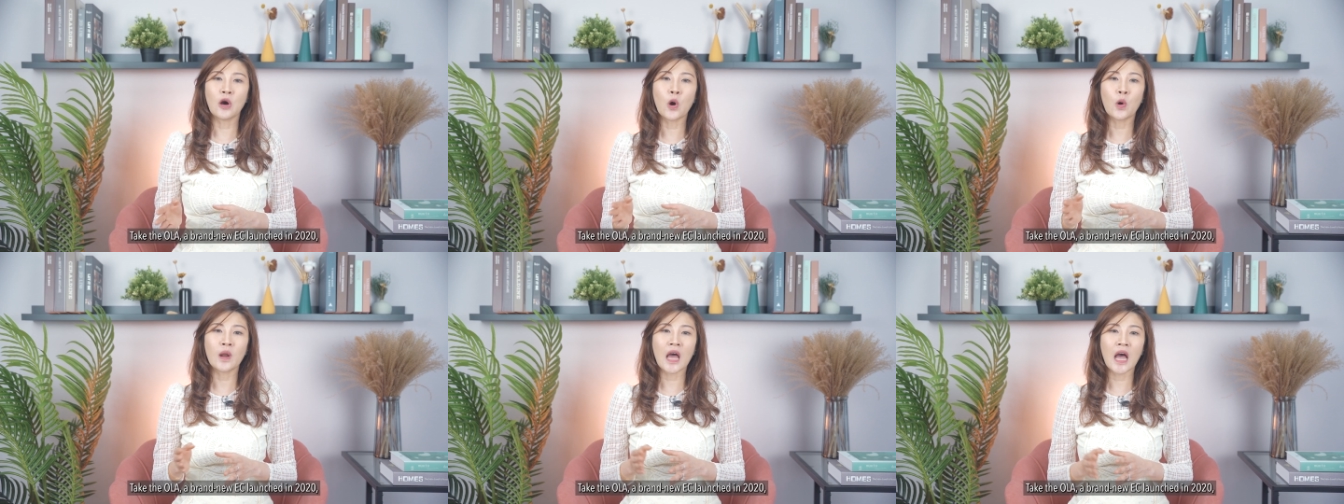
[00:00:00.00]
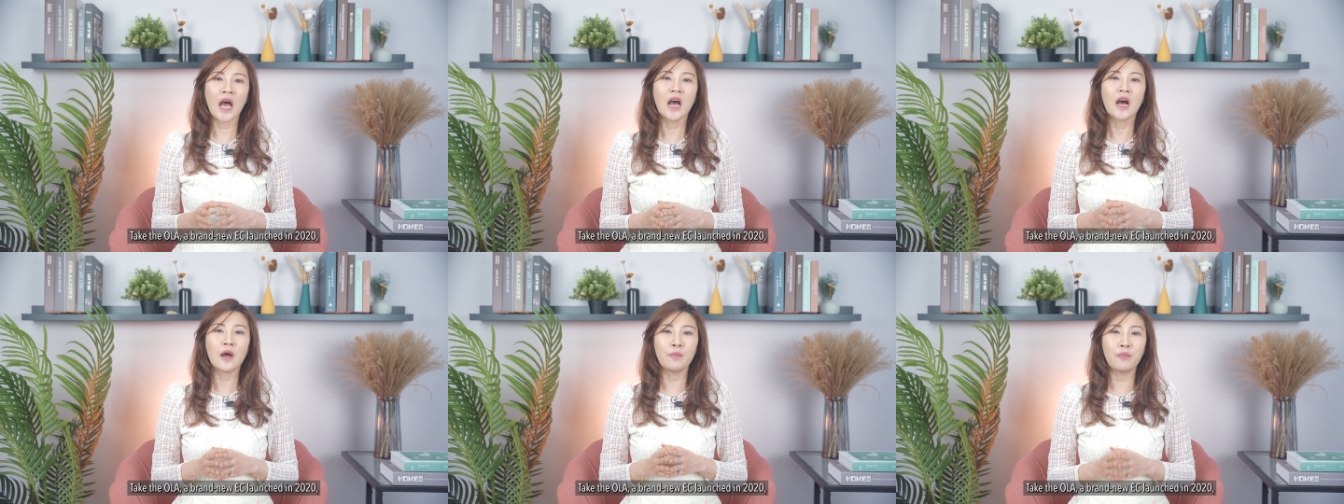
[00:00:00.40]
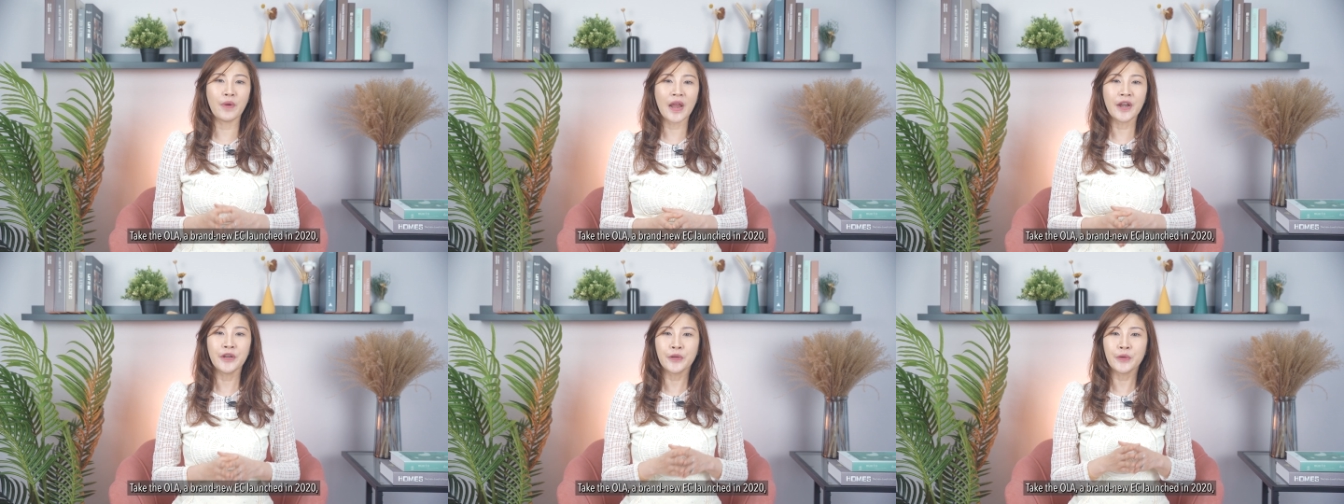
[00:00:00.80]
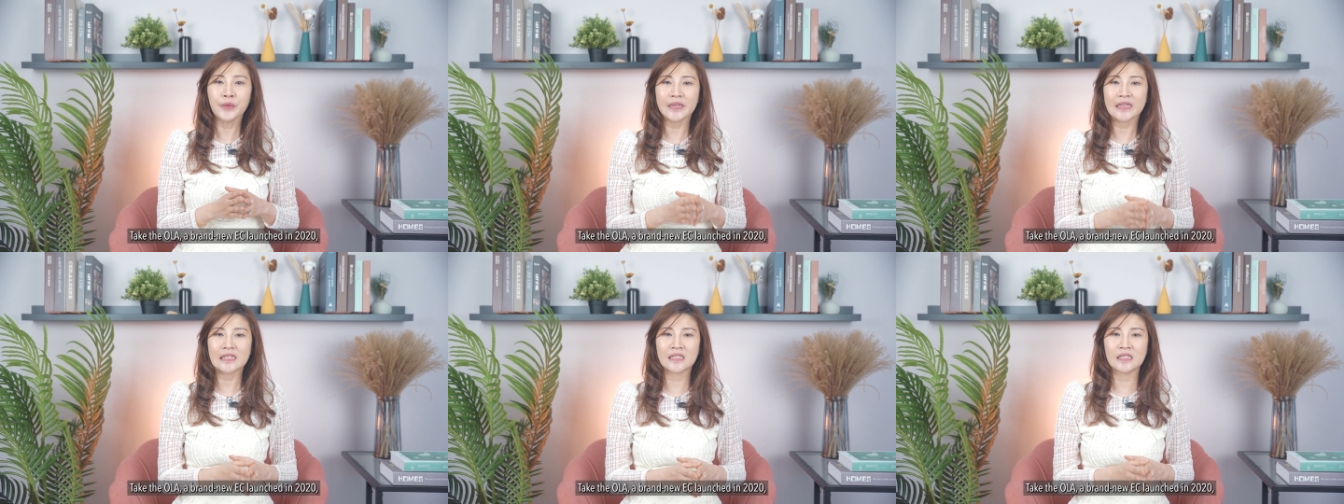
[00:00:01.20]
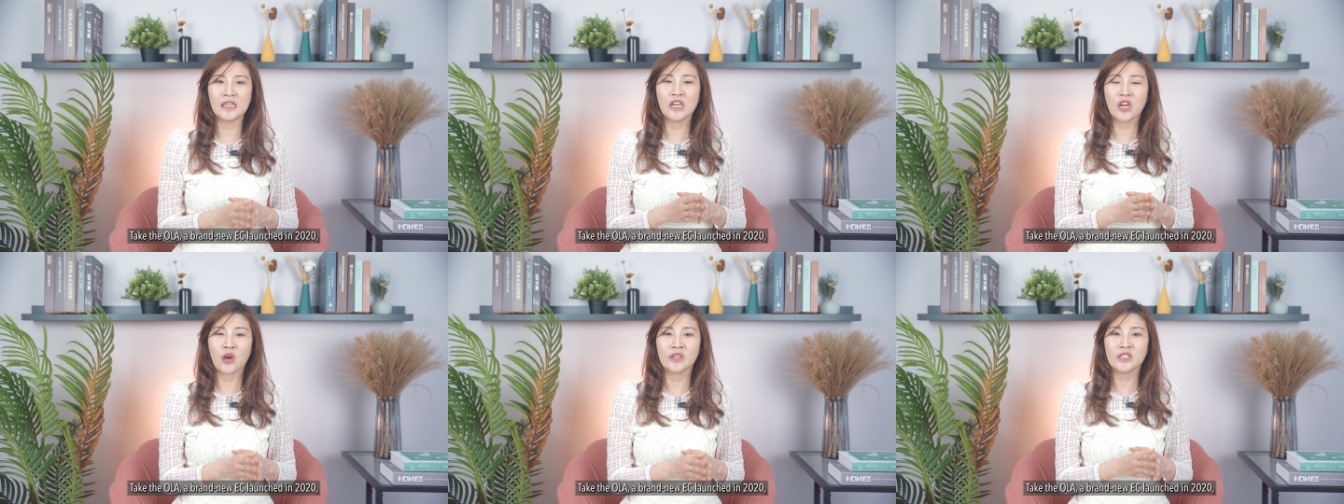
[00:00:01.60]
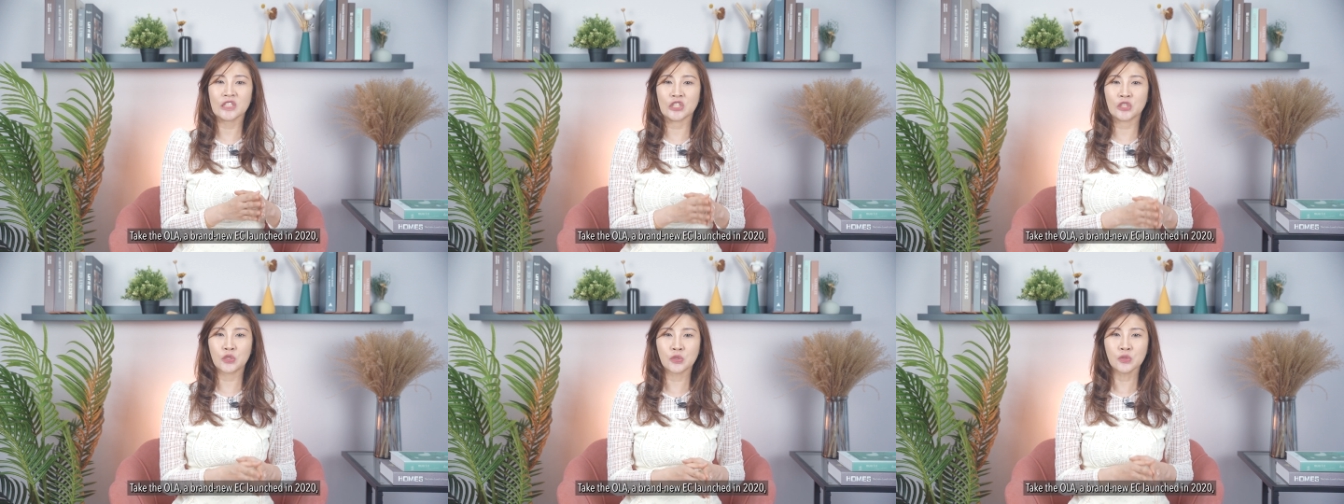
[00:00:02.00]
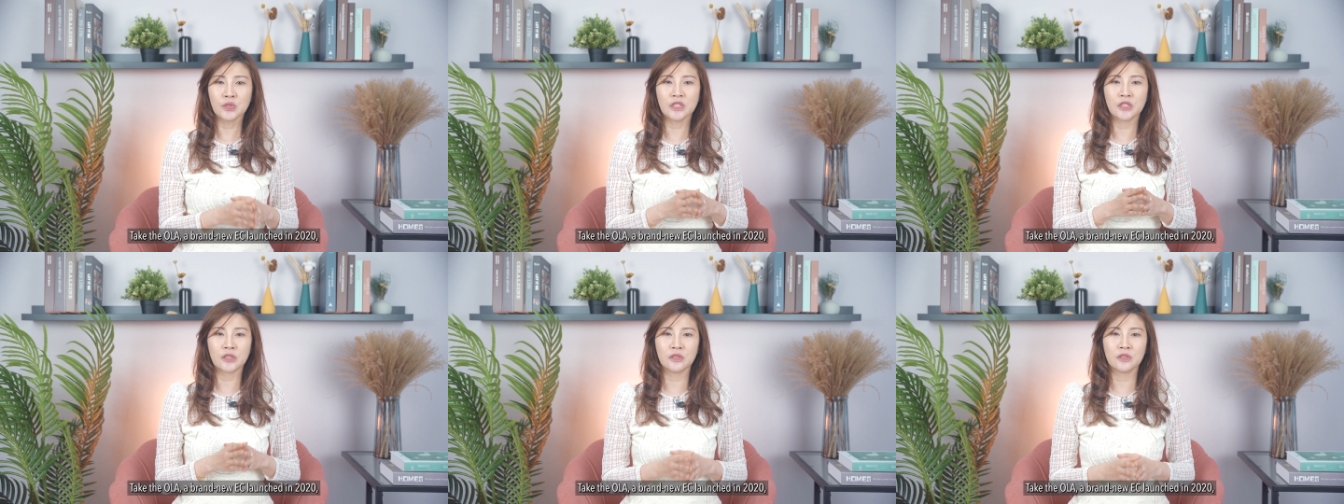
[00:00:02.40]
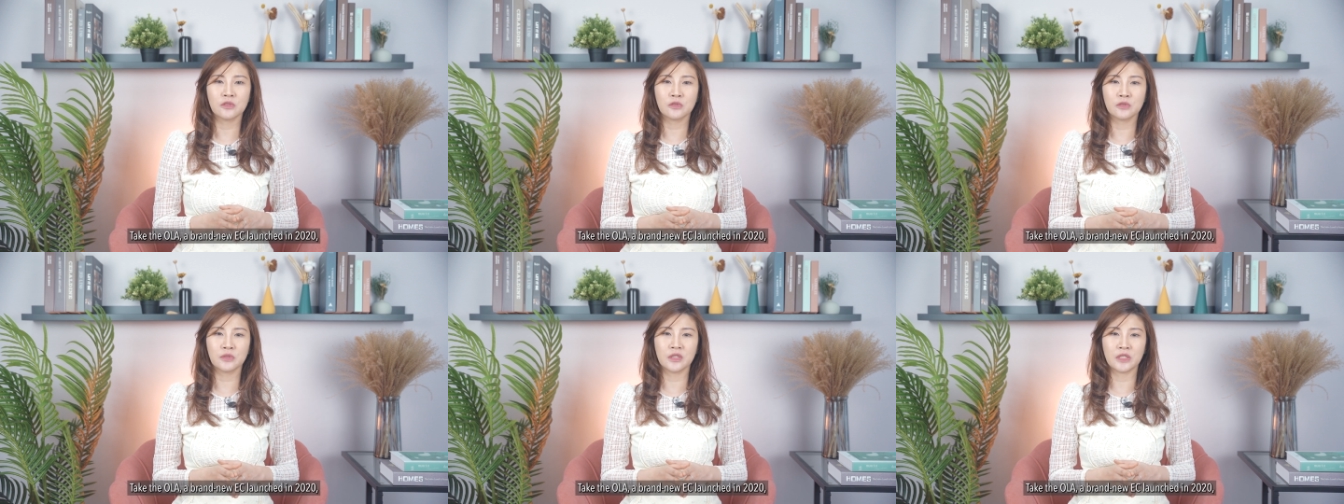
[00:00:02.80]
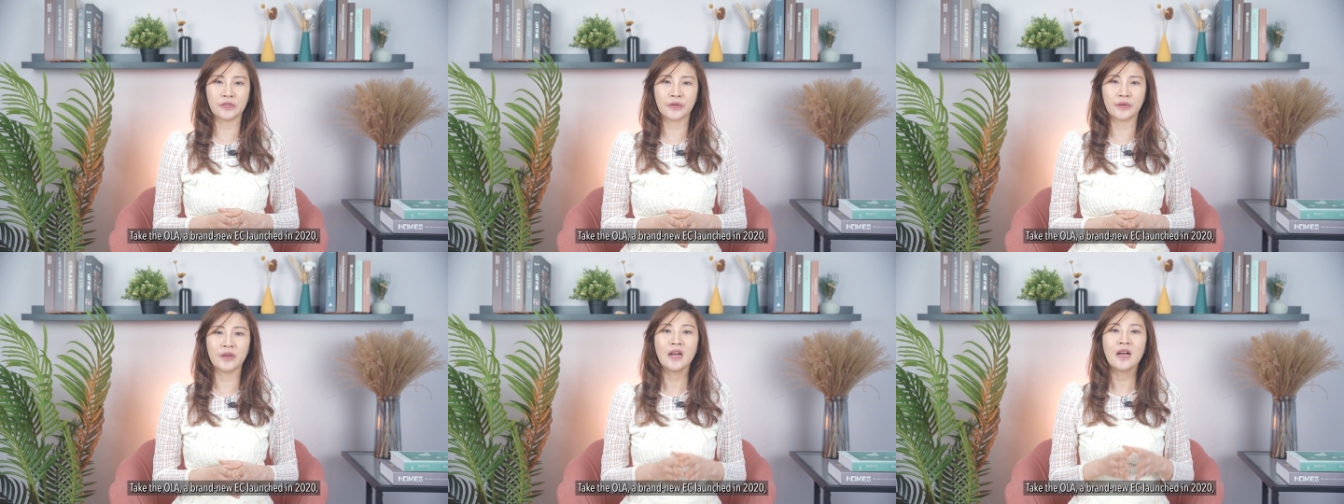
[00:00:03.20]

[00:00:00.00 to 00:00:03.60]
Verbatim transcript: the O L A, a brand new E C launched in two thousand twenty,